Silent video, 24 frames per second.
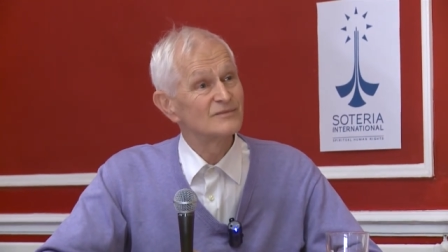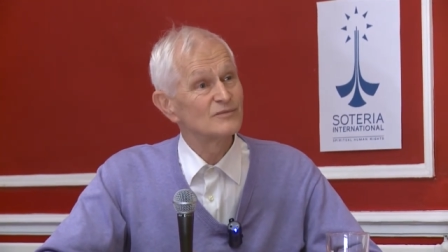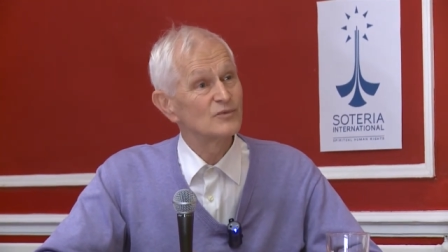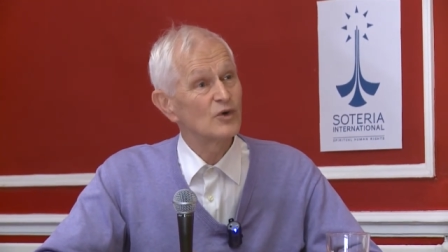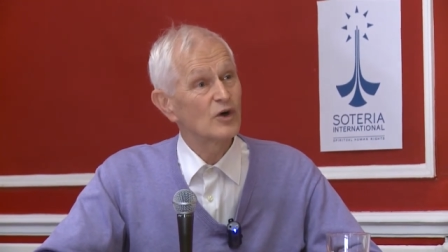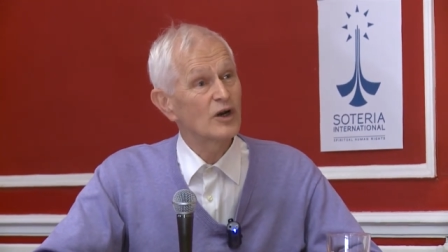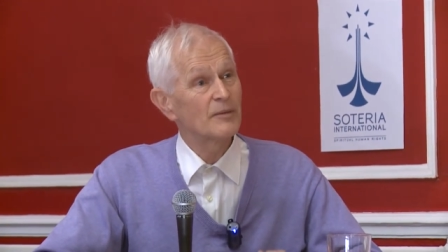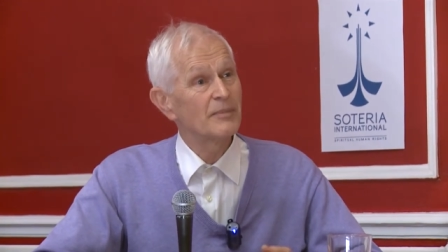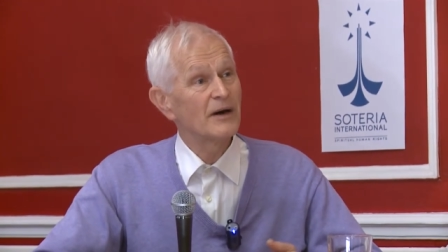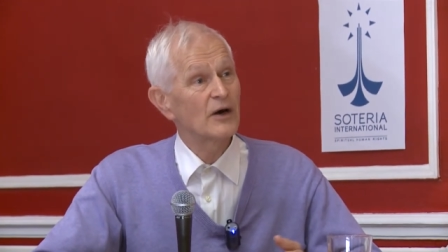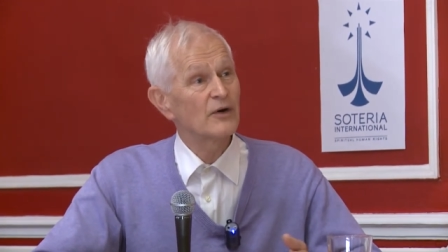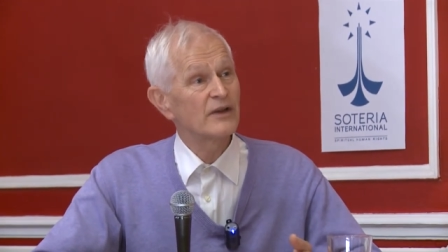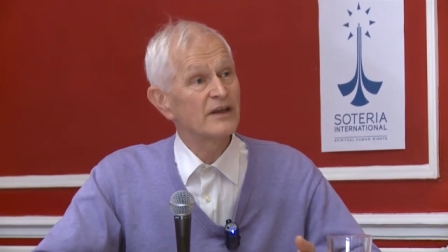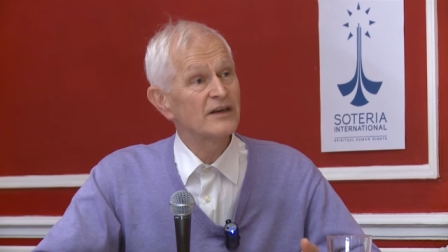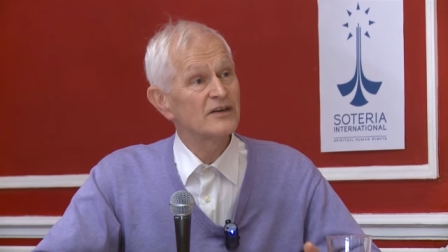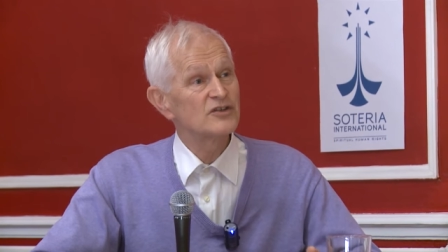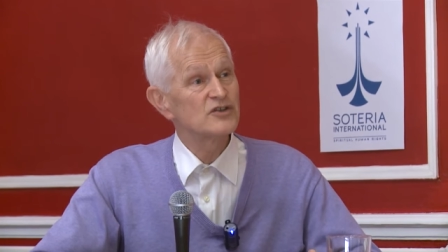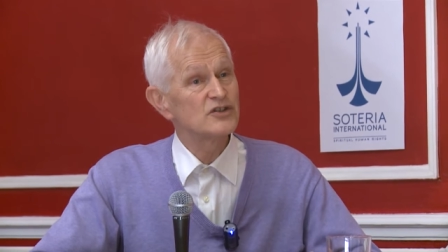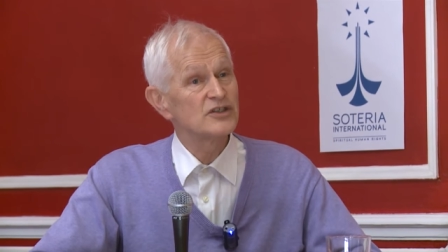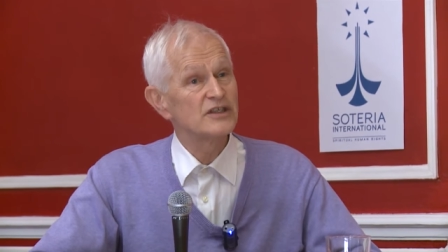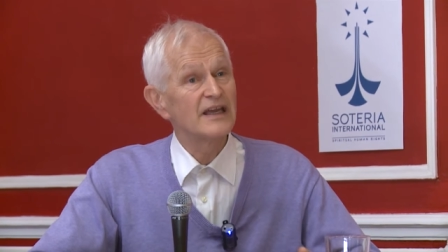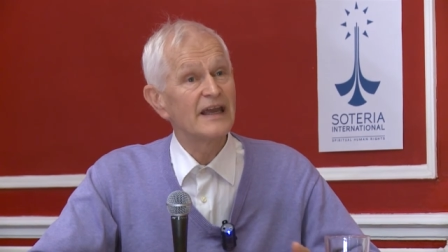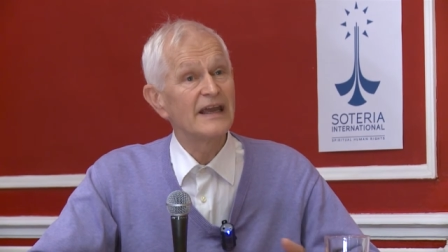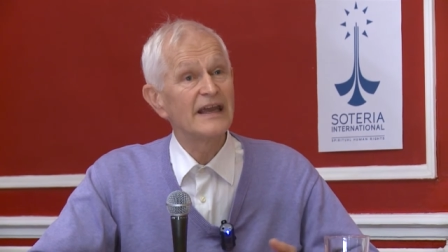What about
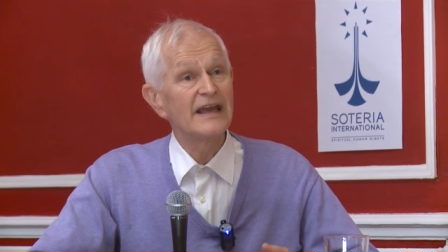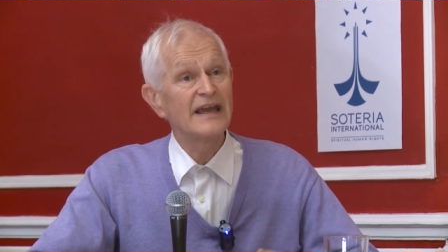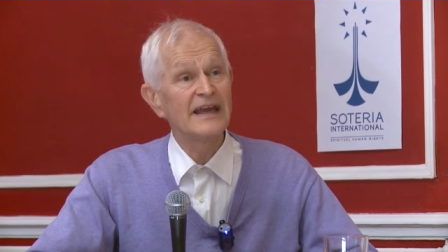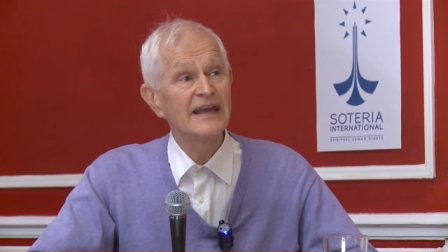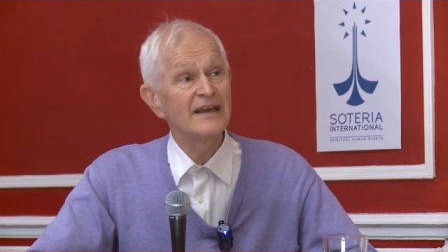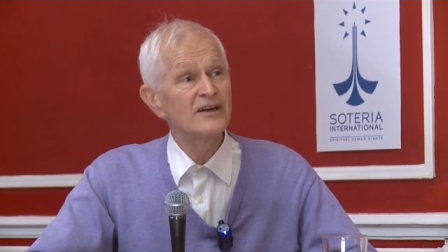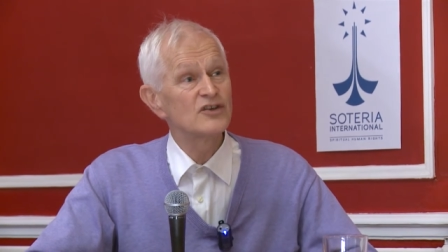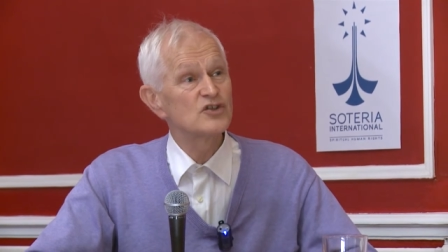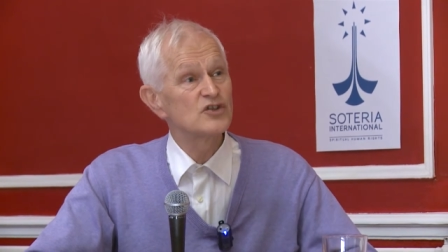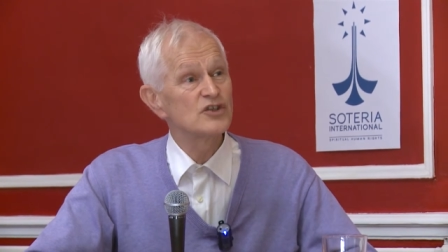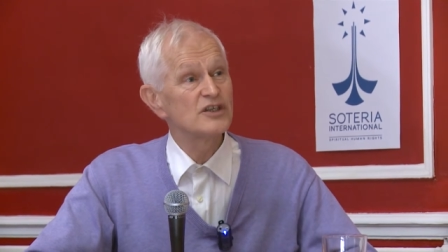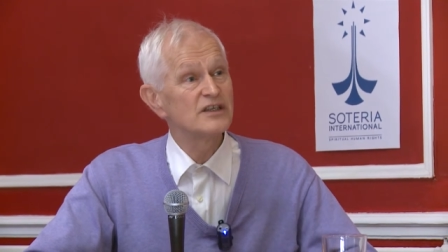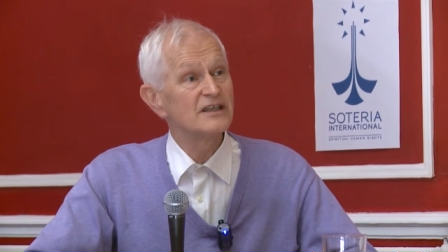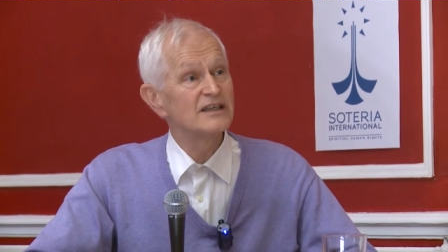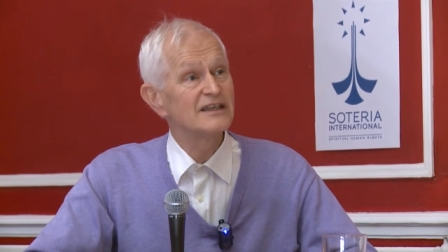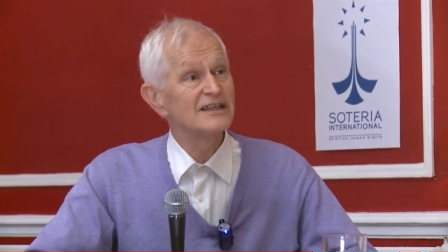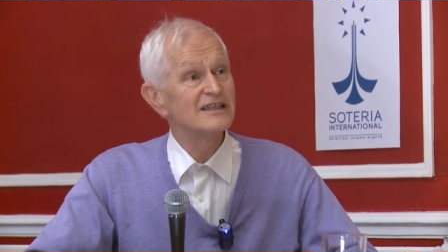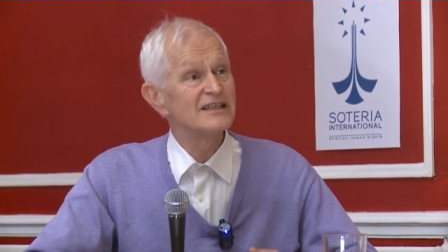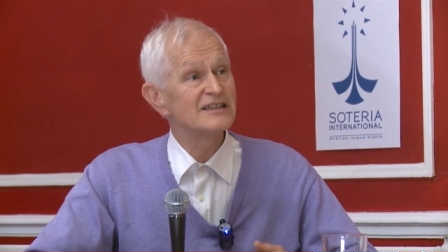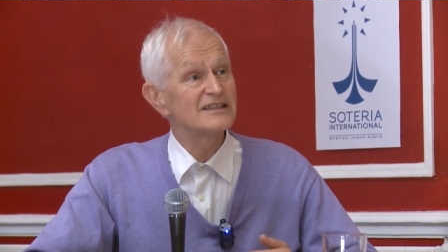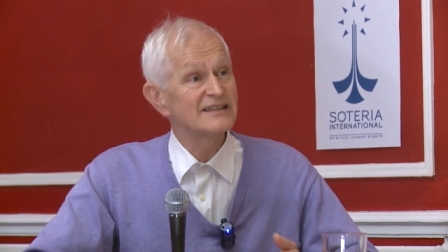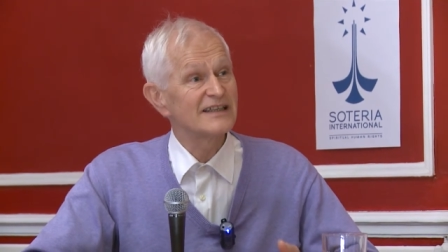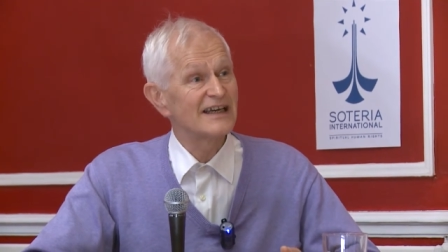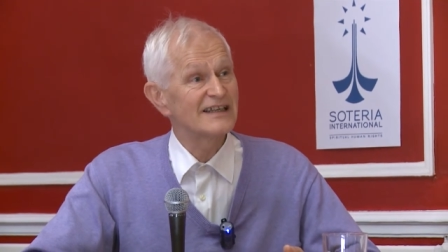energy? Energy
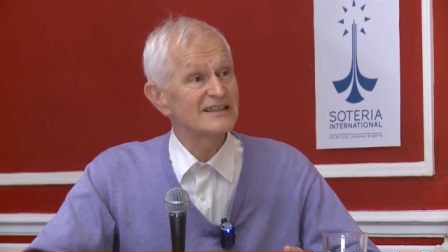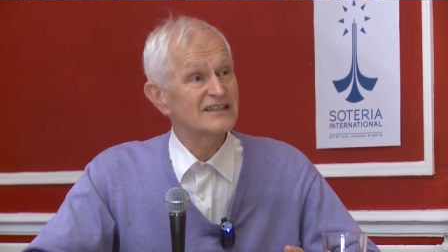is